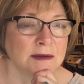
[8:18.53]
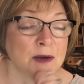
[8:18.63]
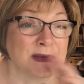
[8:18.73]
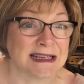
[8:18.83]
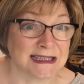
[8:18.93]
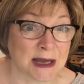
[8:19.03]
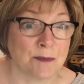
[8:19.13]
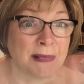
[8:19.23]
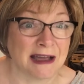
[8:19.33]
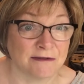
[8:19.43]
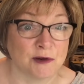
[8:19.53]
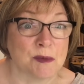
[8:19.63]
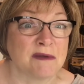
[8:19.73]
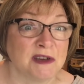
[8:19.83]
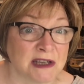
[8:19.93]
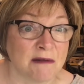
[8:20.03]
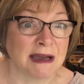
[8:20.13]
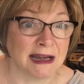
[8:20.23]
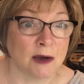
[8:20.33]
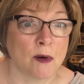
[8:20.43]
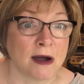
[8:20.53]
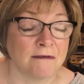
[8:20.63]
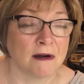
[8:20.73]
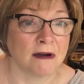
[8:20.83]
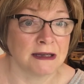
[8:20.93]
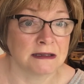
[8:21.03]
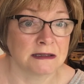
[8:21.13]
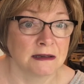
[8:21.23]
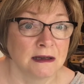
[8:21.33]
And with a stamp platform, if you don't get it quite right,